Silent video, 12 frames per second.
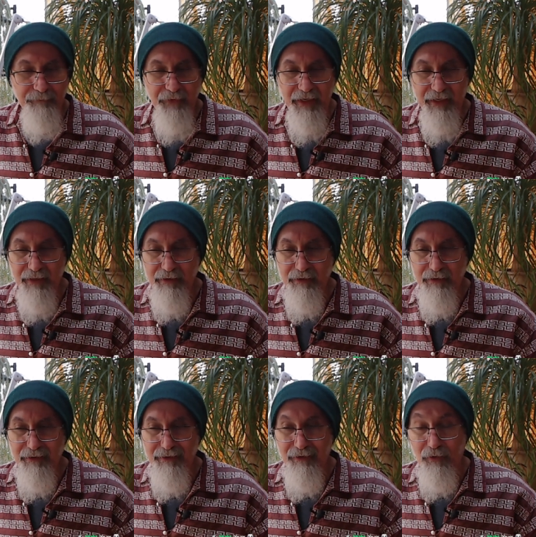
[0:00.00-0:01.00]
And
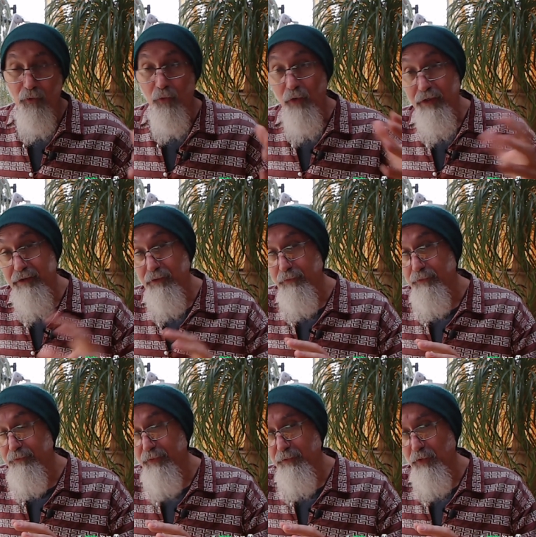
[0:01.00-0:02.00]
one of the
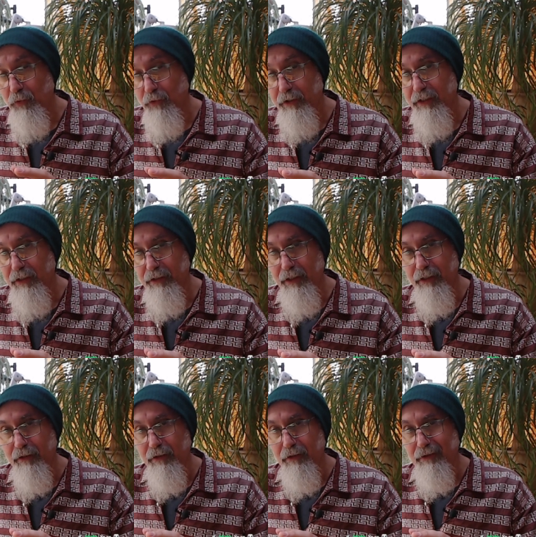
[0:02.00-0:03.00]
people working there